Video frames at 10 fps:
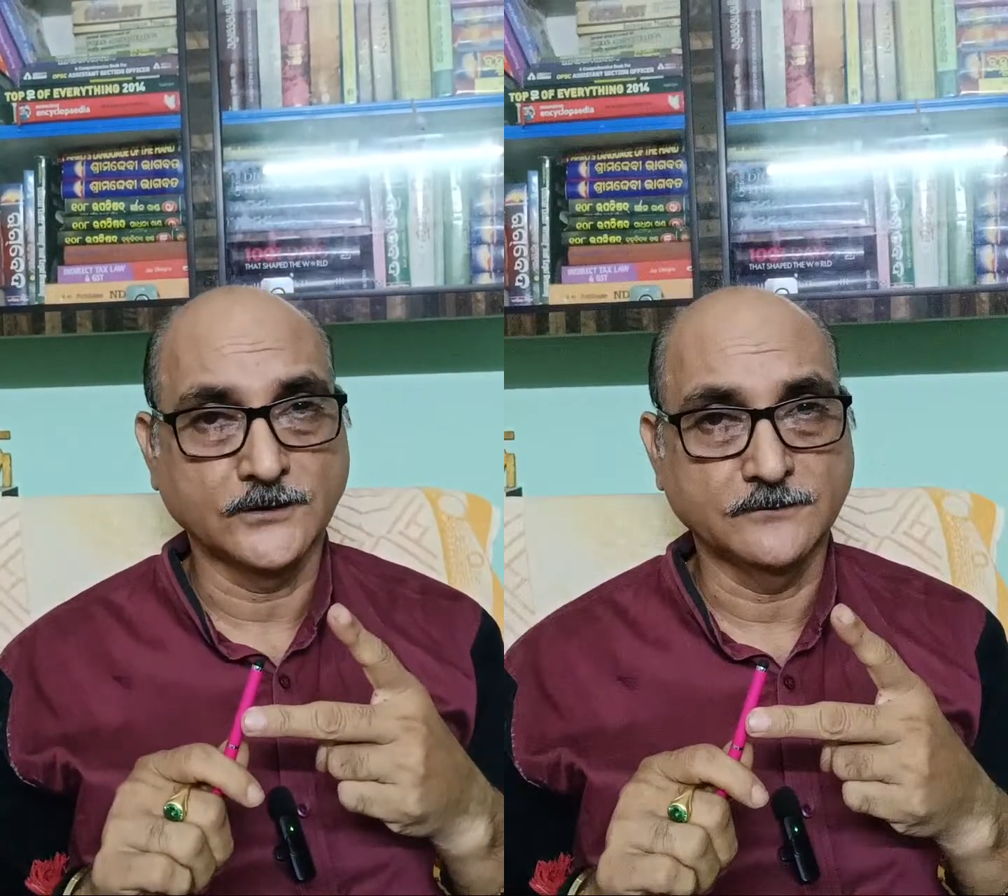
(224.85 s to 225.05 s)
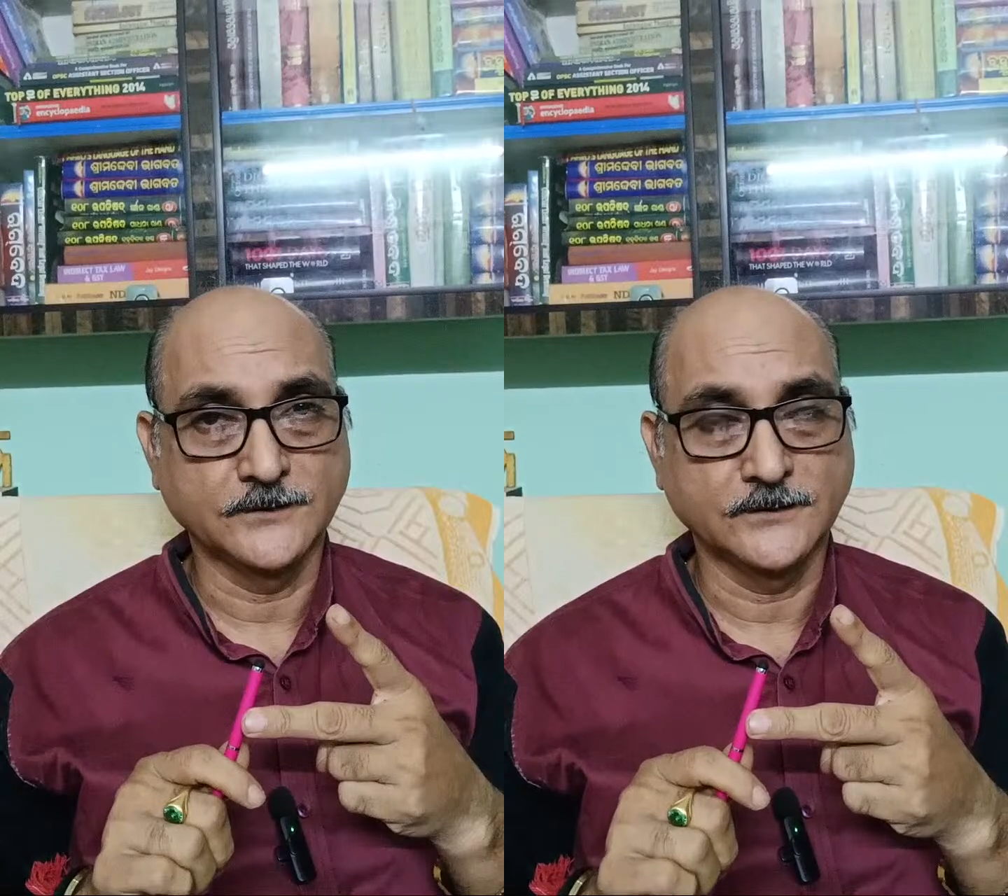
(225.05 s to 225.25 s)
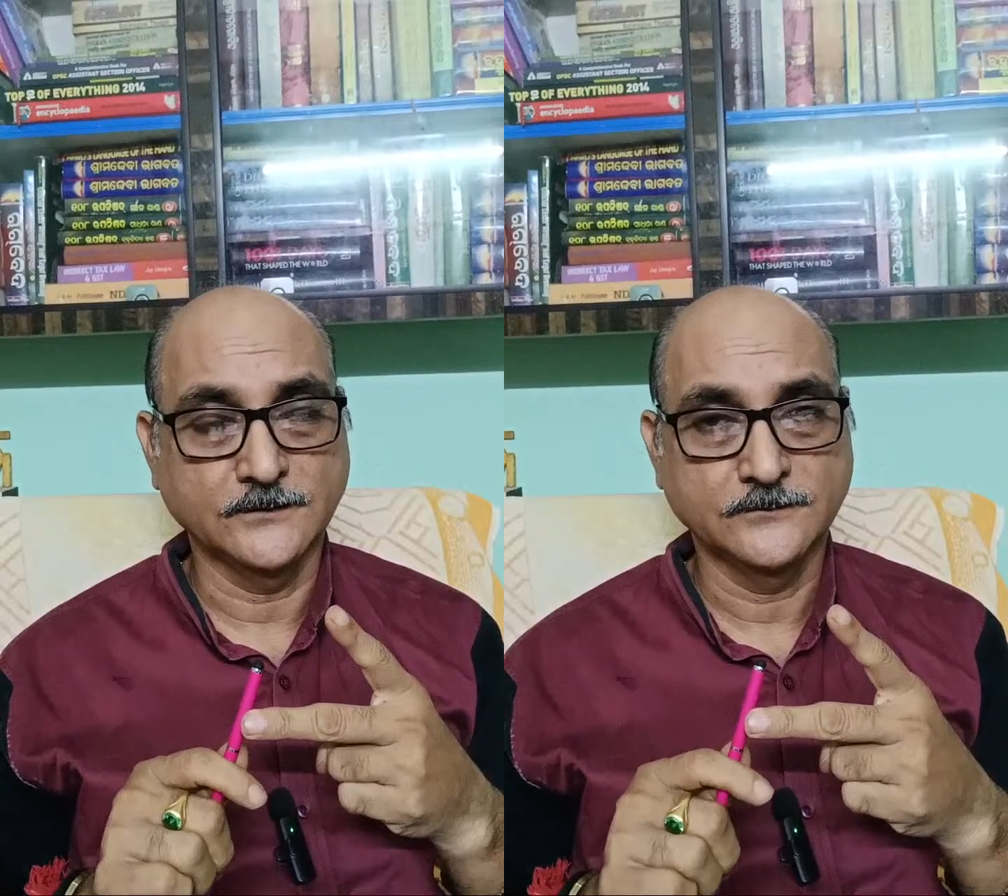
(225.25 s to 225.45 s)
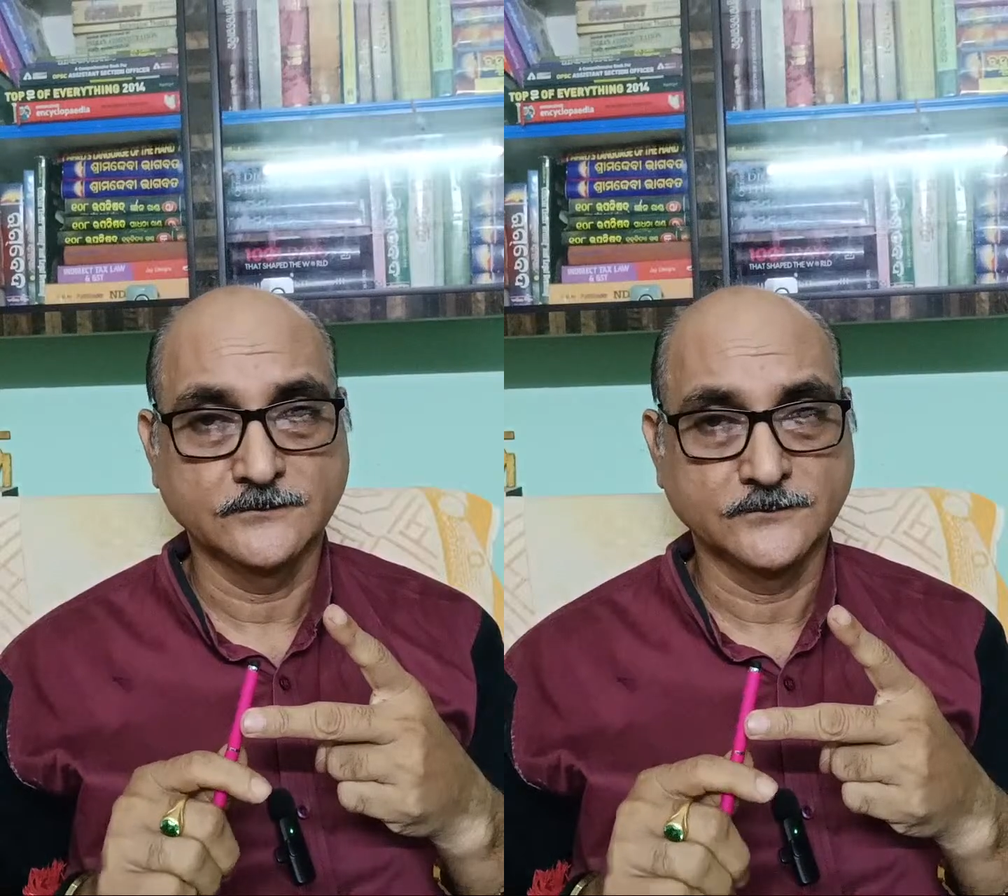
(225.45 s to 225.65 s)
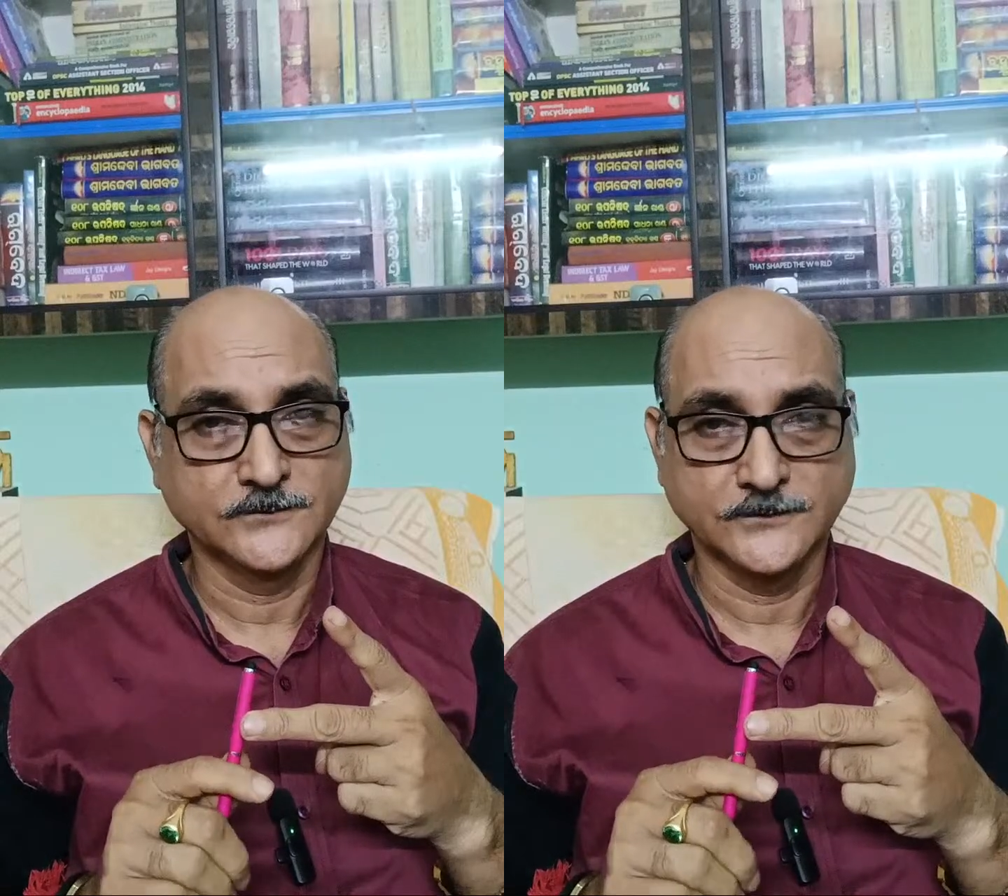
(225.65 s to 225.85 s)
level,
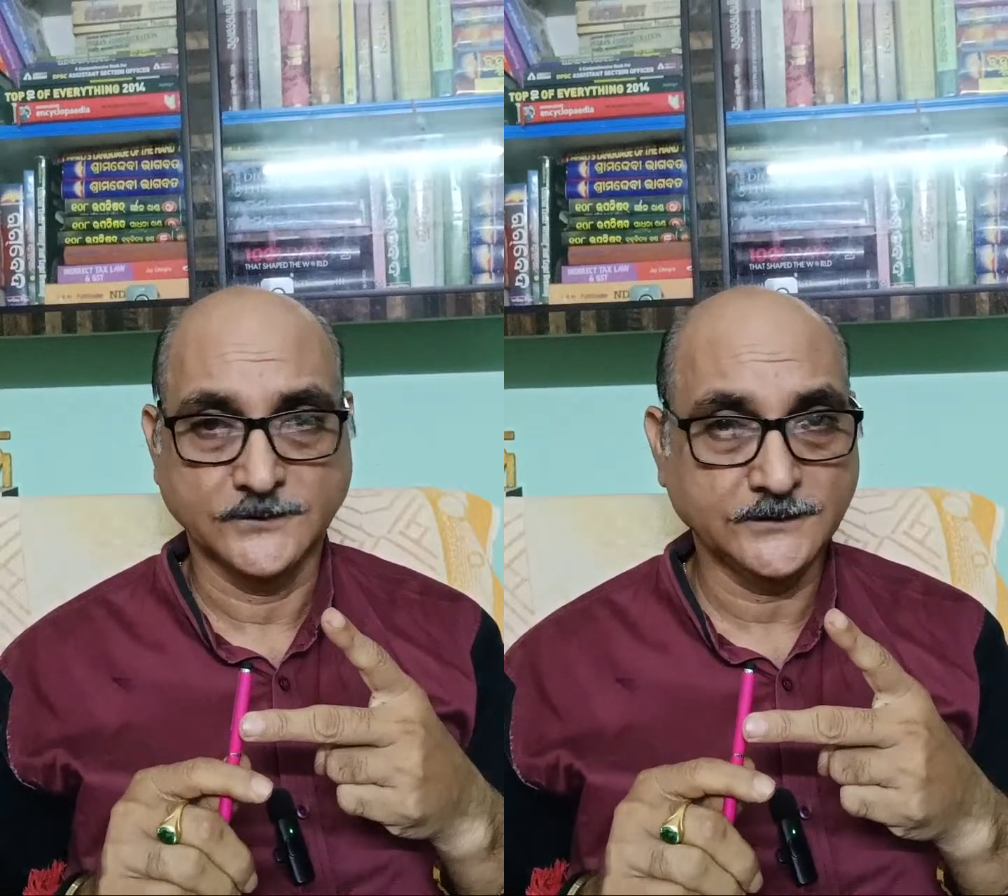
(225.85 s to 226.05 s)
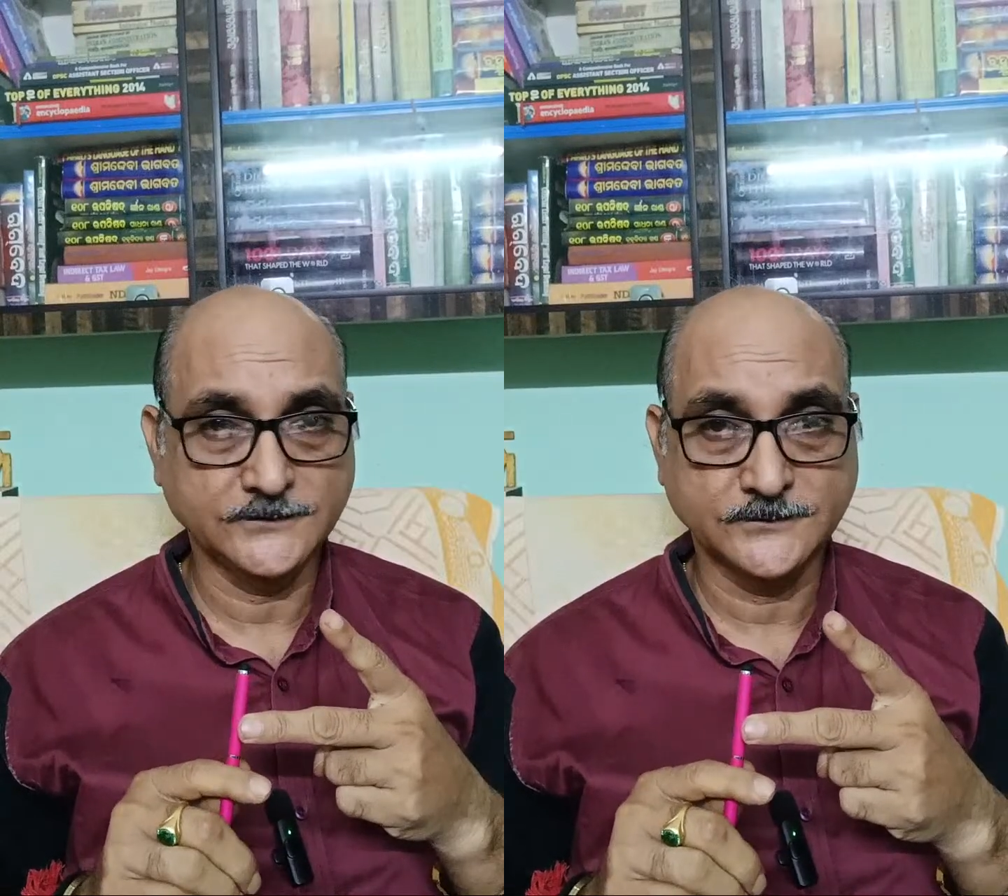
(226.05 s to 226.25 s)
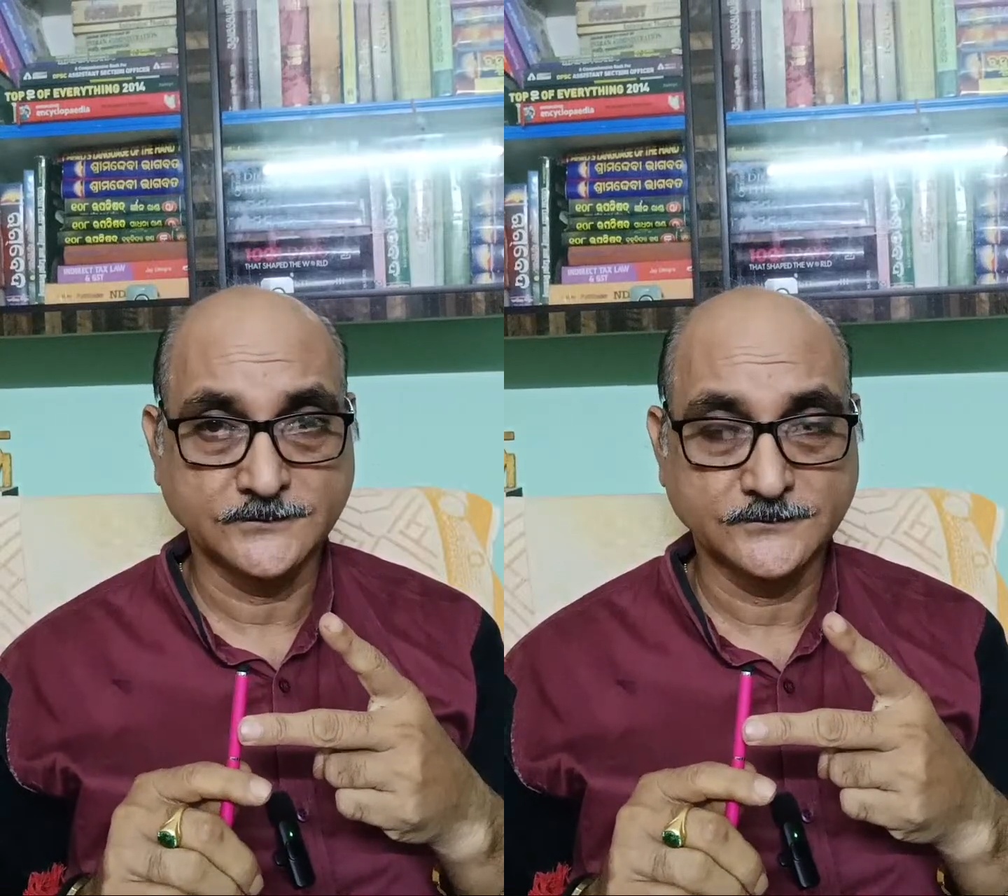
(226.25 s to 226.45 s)
right?